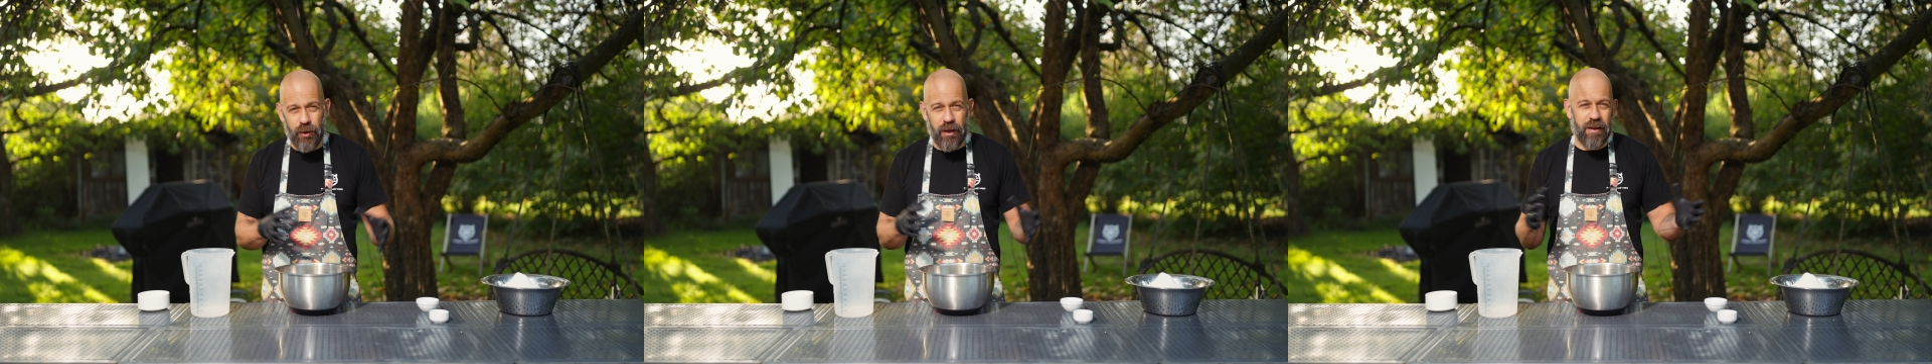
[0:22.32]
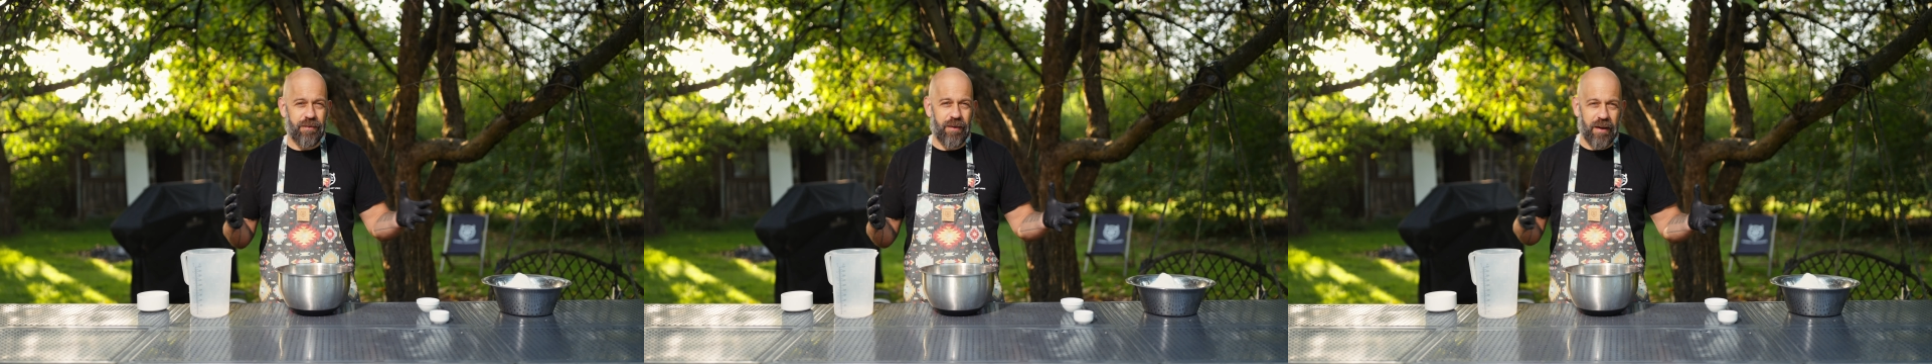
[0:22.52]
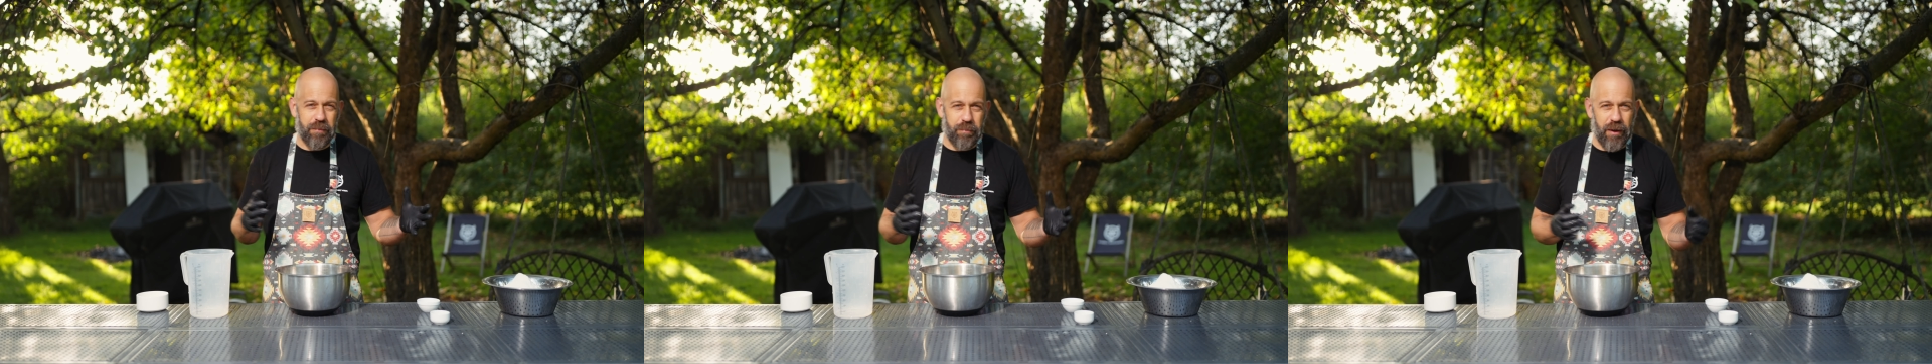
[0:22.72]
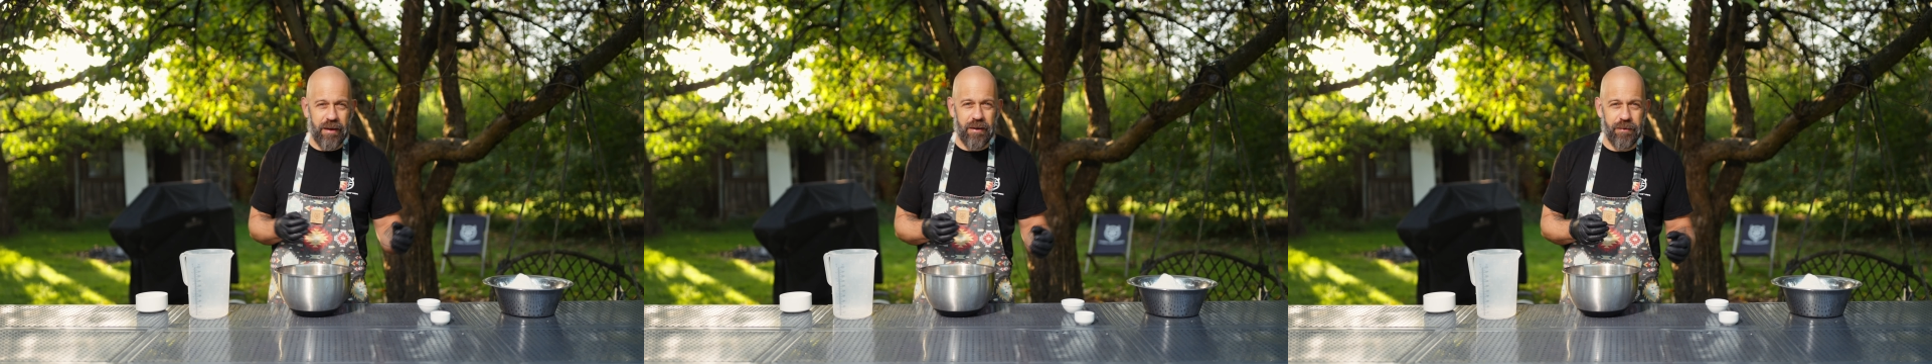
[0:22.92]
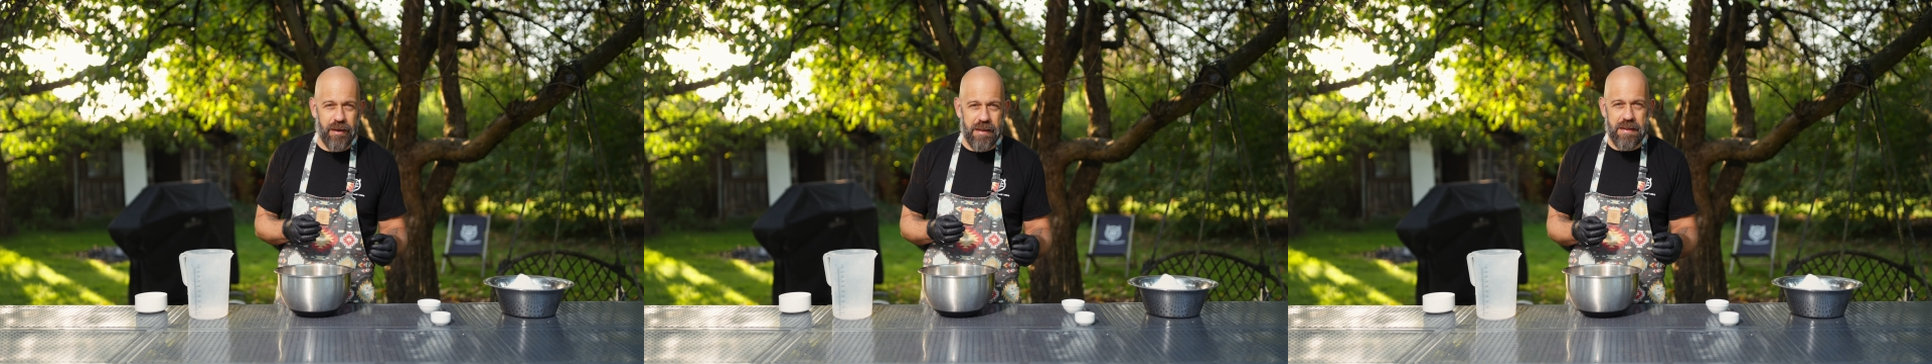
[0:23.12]
can find
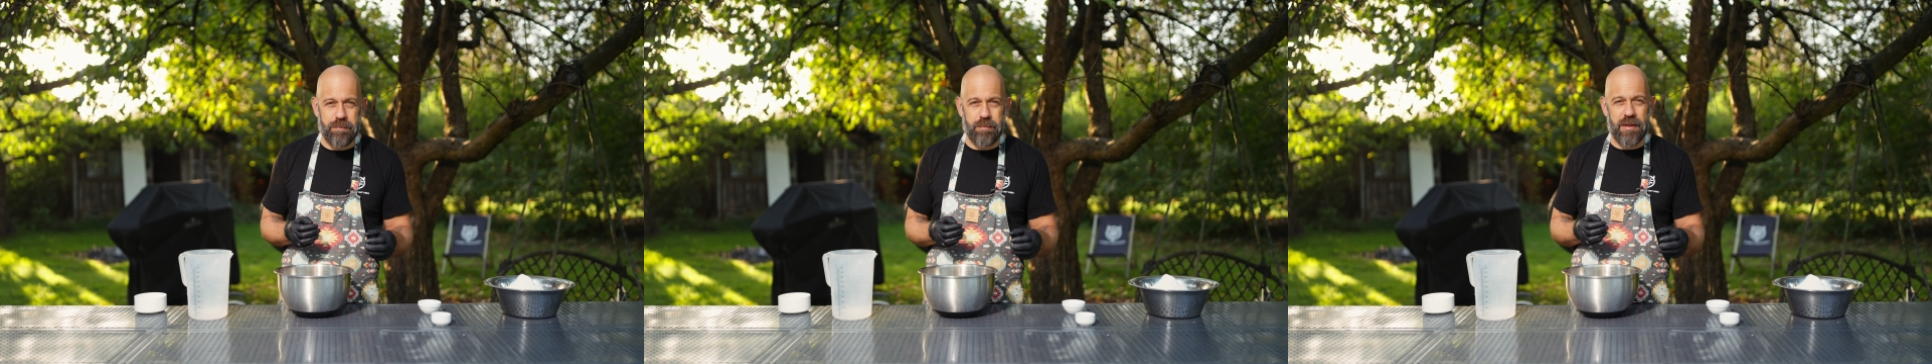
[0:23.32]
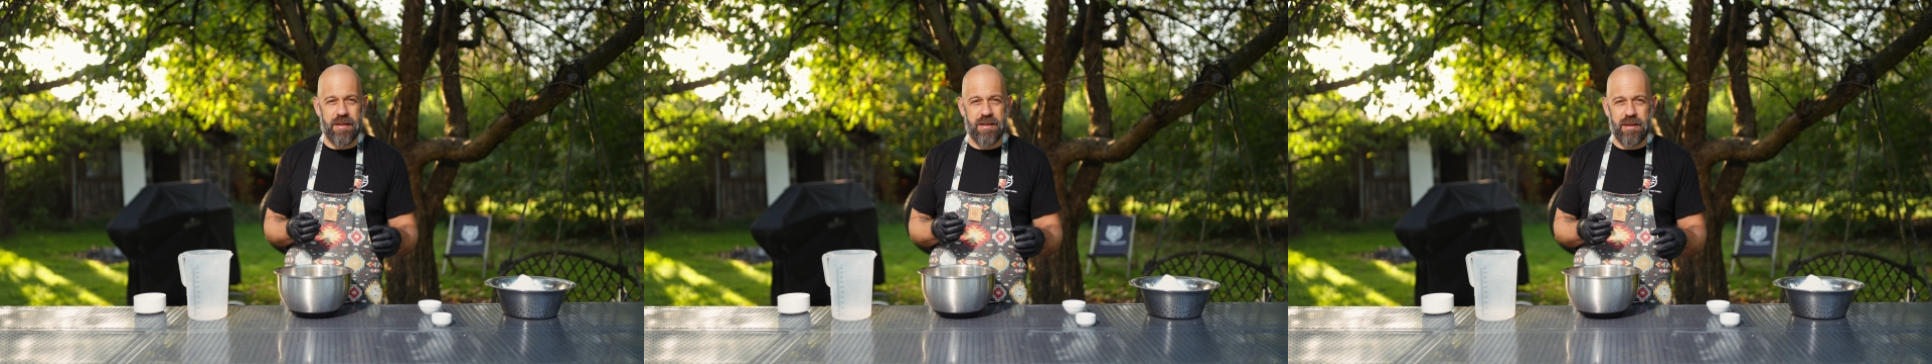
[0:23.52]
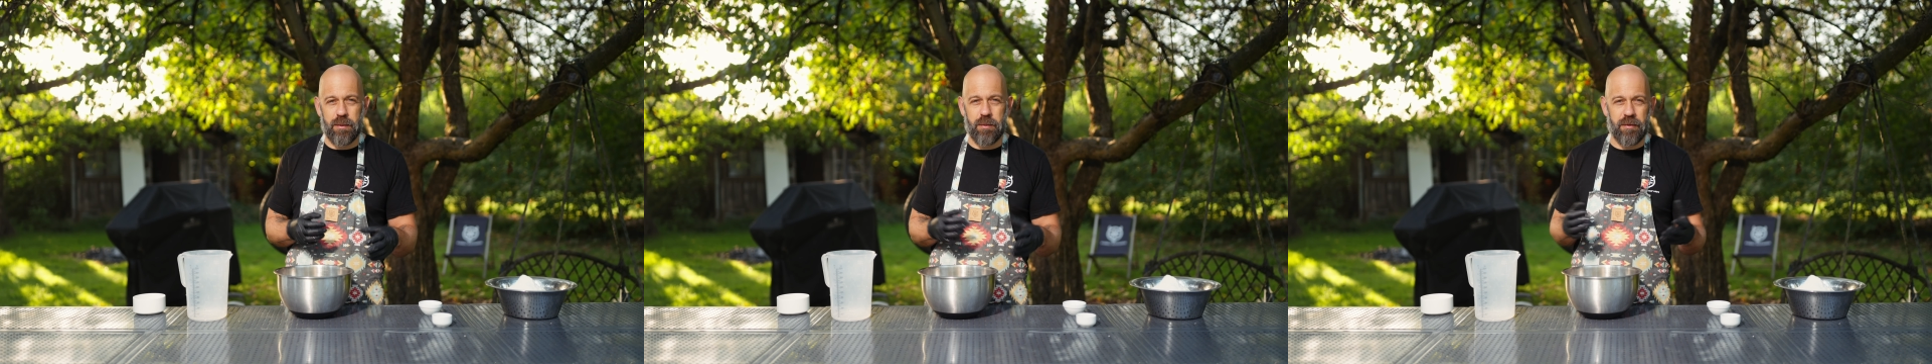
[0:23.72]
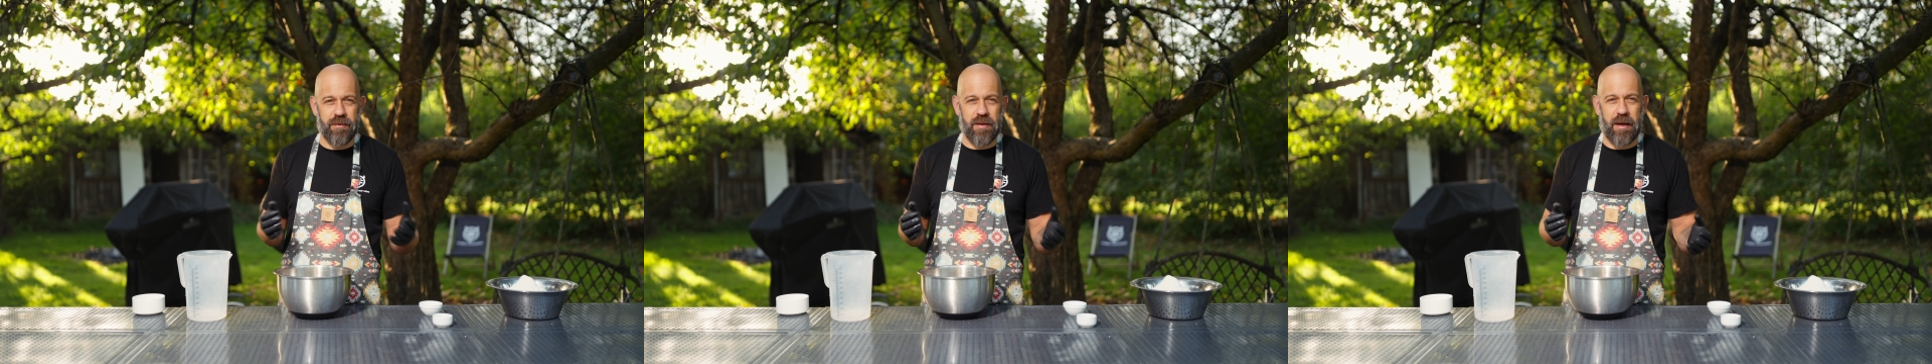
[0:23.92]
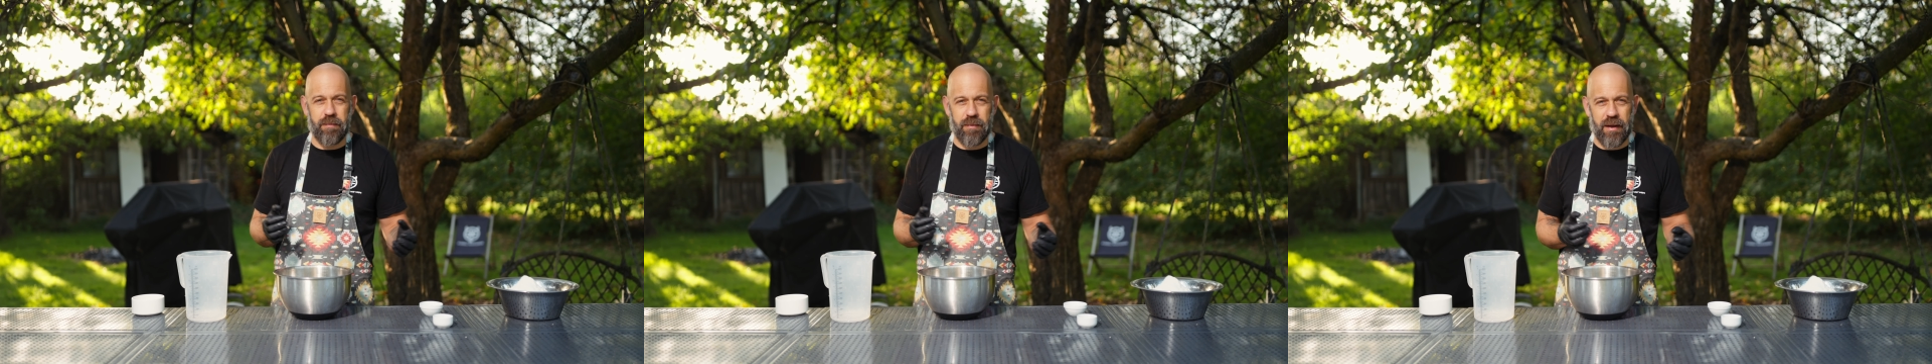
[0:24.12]
many recipes. Some of
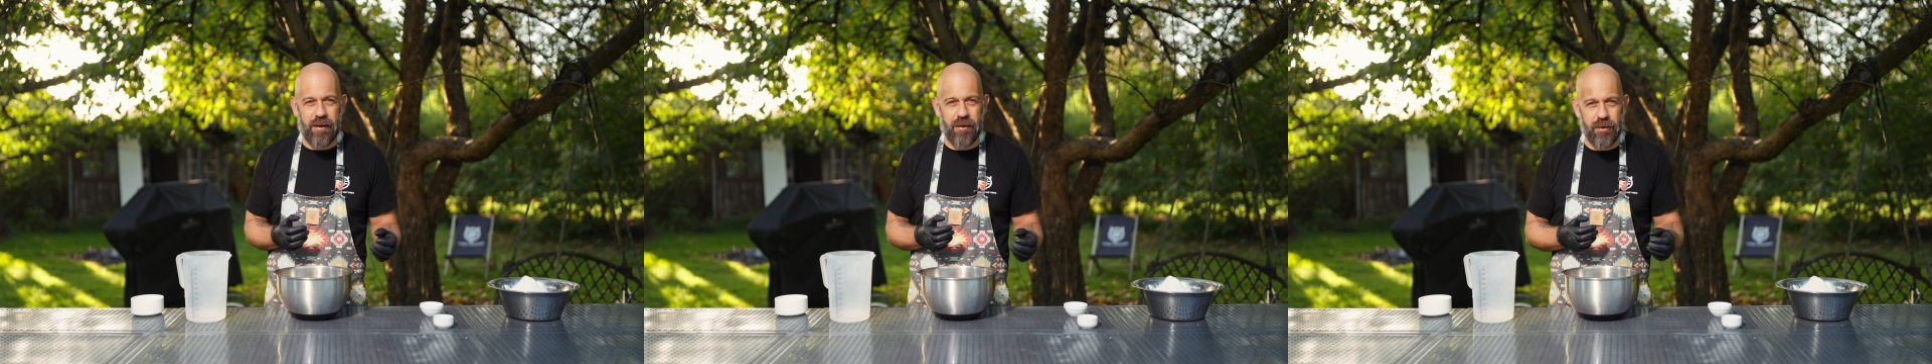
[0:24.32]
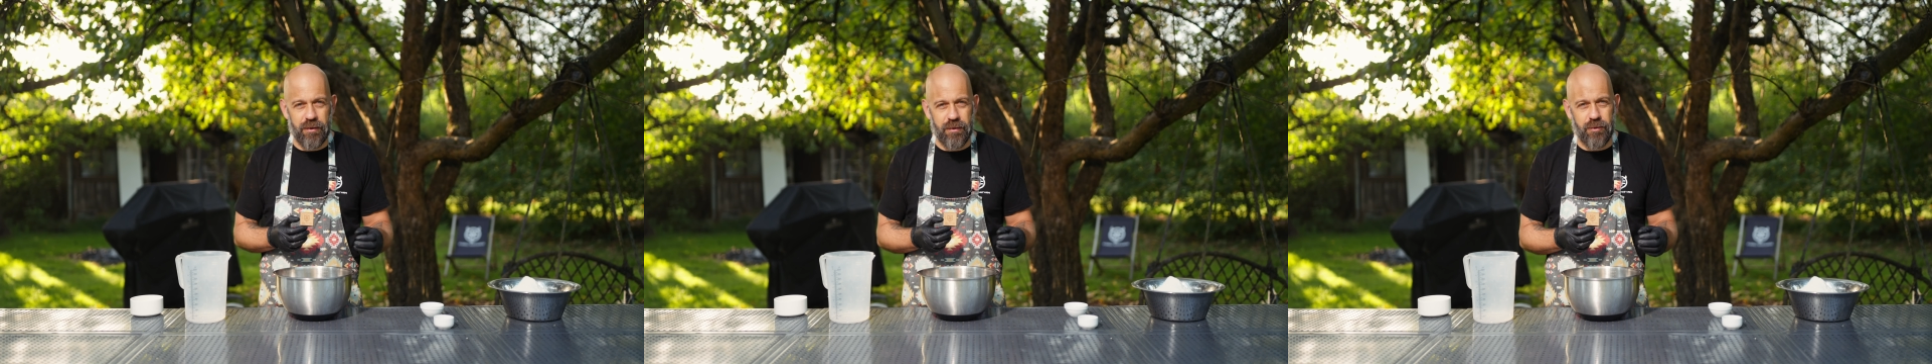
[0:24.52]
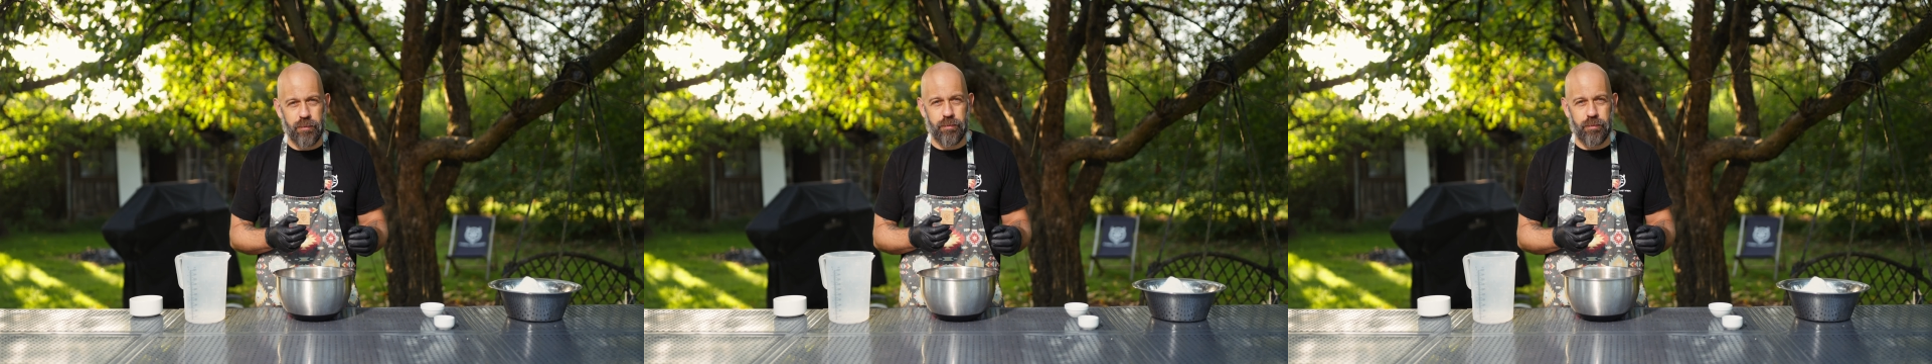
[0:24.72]
them tell you to